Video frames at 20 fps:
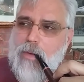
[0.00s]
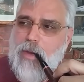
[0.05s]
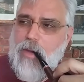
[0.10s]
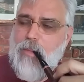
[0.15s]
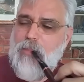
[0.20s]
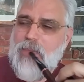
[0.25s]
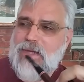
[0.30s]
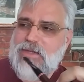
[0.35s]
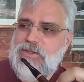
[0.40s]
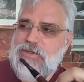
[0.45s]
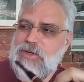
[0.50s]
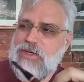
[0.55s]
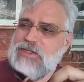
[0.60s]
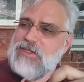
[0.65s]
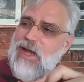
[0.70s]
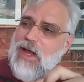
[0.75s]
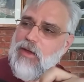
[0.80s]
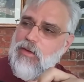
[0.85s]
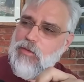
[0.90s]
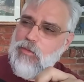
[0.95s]
mixed drinks.
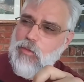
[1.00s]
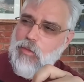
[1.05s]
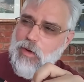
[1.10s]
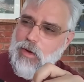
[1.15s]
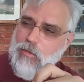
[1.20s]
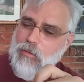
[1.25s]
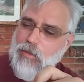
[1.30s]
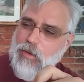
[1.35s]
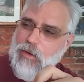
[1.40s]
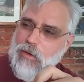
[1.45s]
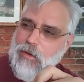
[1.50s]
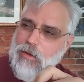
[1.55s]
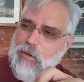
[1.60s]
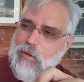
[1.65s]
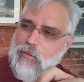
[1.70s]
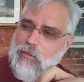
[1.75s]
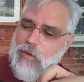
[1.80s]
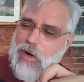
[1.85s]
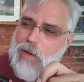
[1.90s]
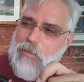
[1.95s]
Now,
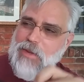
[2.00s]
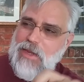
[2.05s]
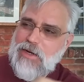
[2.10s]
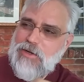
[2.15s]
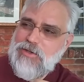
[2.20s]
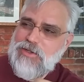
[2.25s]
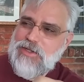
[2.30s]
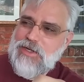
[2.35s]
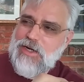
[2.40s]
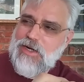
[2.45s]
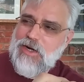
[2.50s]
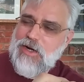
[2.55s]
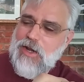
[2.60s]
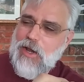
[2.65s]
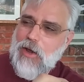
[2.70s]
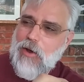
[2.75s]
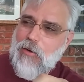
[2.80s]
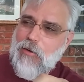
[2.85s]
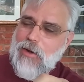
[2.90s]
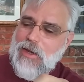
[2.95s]
what I'd be interested to
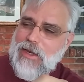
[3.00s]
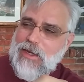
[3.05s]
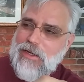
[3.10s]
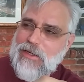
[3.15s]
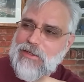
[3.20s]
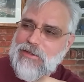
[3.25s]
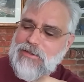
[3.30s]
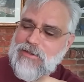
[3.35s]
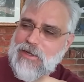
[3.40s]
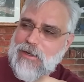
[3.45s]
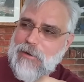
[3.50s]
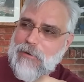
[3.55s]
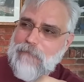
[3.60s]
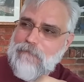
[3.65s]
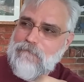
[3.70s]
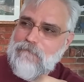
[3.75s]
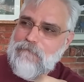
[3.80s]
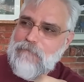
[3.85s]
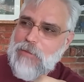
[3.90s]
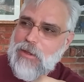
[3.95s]
know is, um,
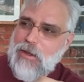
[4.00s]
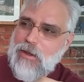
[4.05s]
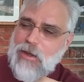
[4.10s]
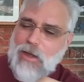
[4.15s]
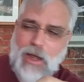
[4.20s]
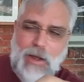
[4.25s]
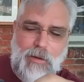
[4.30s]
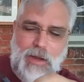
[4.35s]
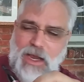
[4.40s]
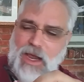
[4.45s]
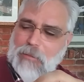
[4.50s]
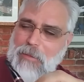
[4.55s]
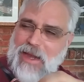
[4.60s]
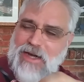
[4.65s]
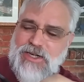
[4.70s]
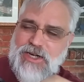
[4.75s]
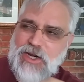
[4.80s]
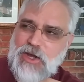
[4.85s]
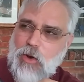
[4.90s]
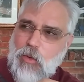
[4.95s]
I can imagine it go